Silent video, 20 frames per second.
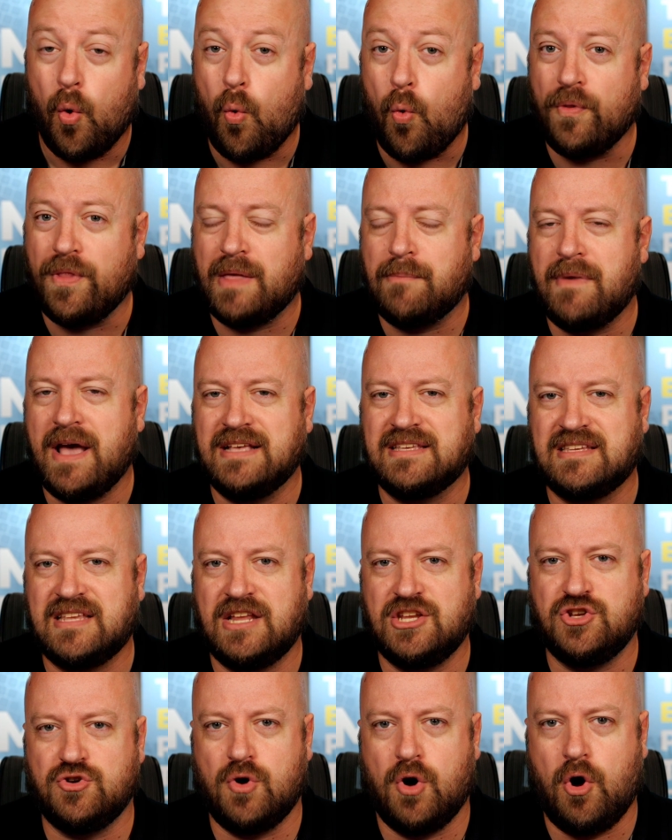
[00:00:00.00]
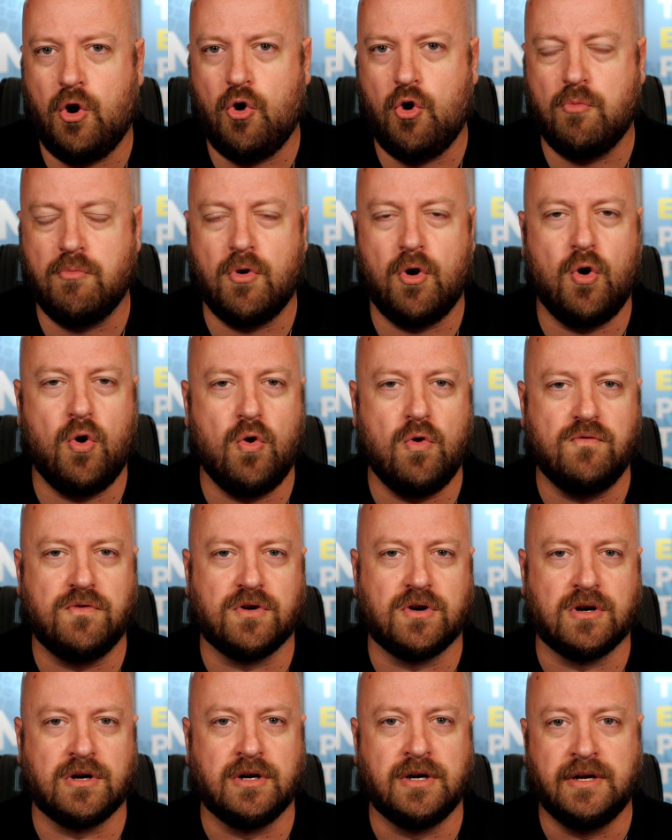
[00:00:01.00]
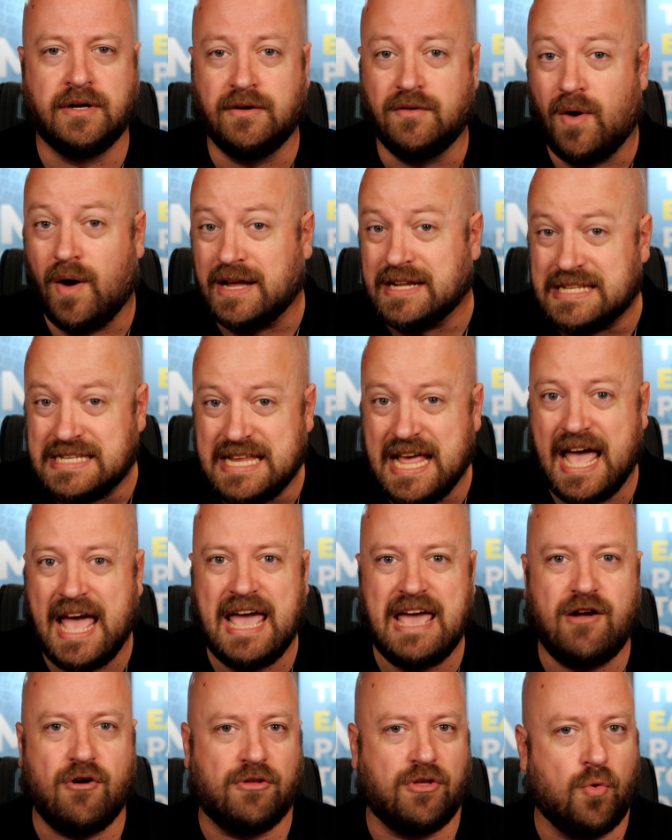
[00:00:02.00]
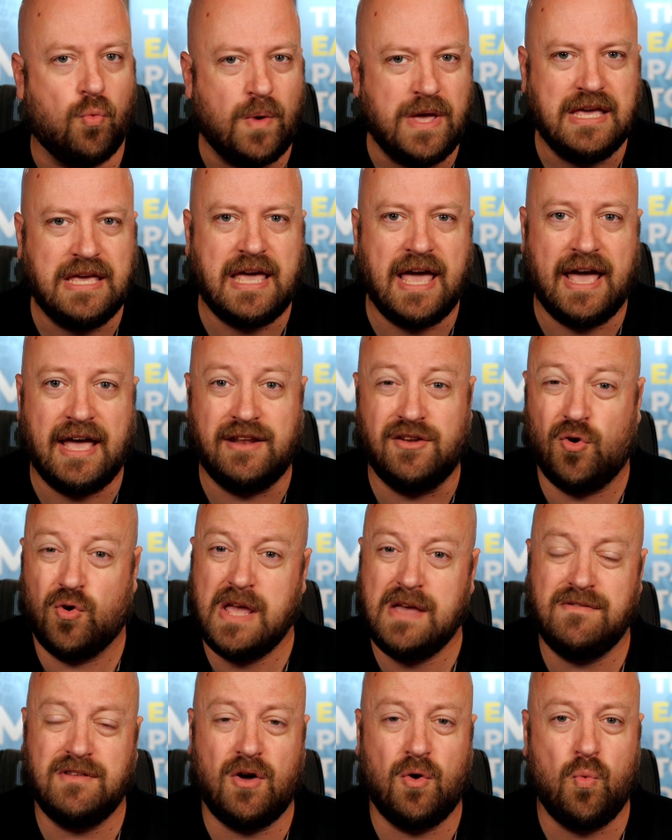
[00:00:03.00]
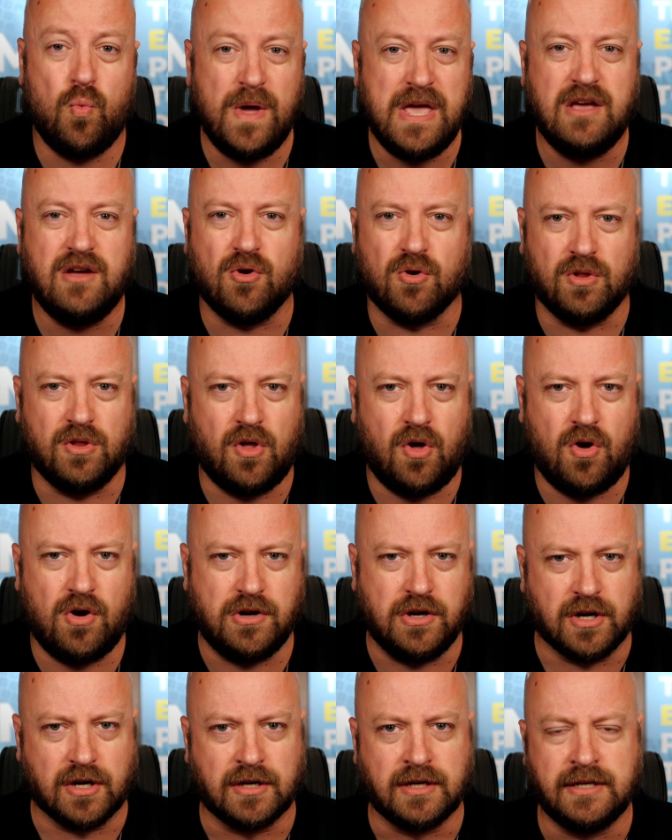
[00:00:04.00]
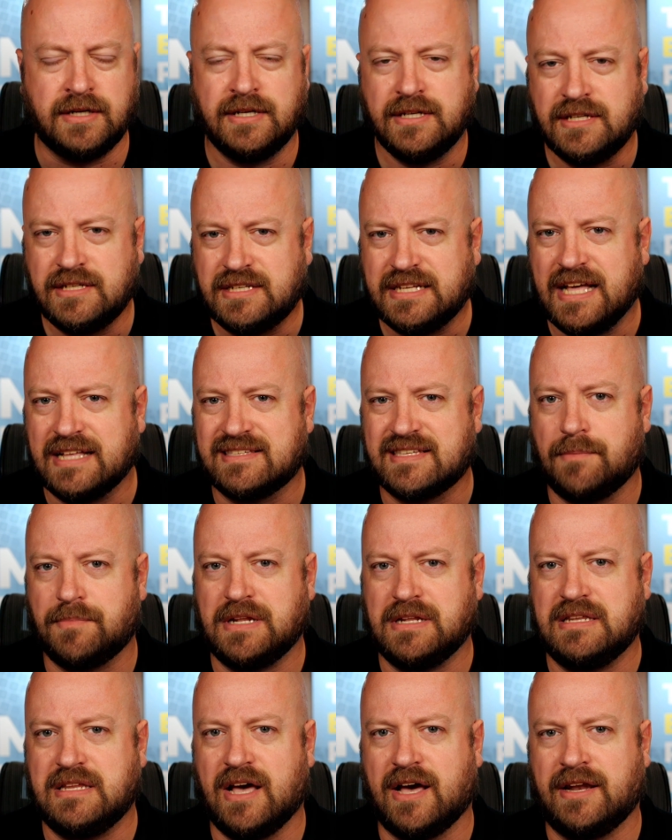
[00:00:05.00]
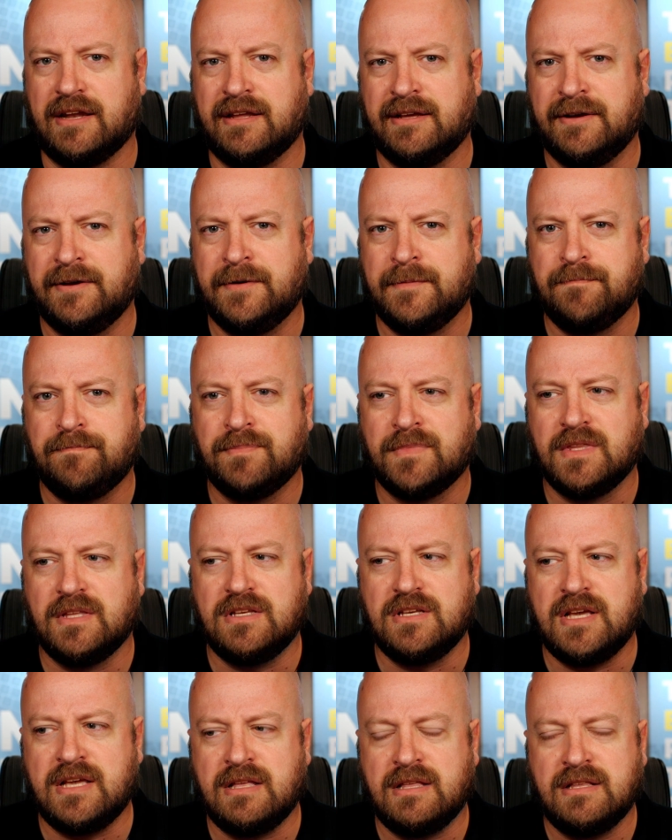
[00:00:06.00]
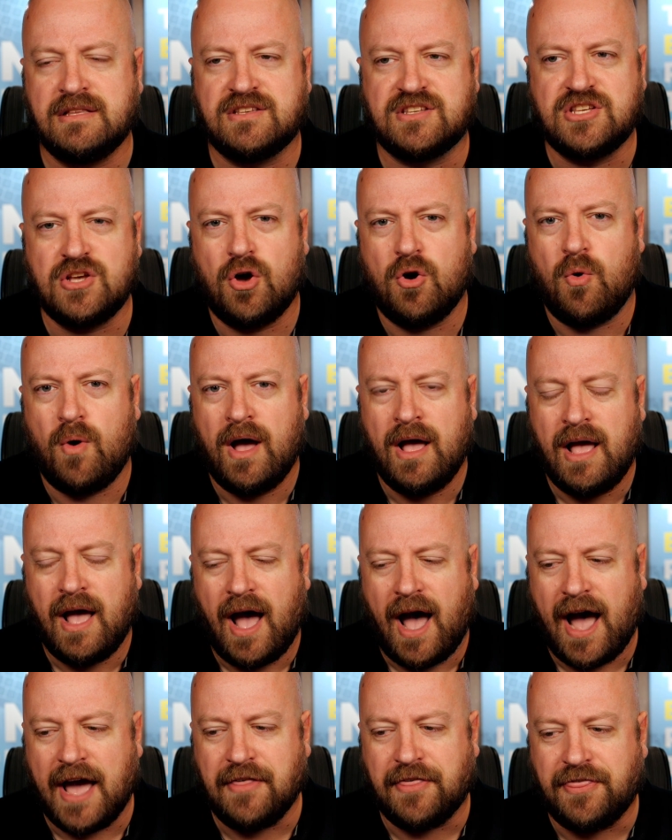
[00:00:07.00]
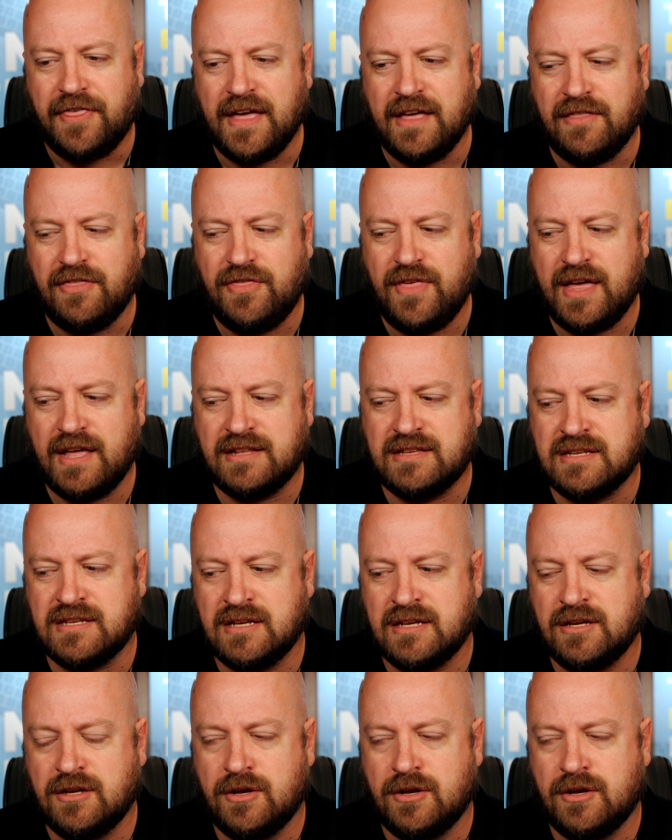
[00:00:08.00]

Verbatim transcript: or they may send you home over a day or the weekend or even a week or longer to get something done. So I think that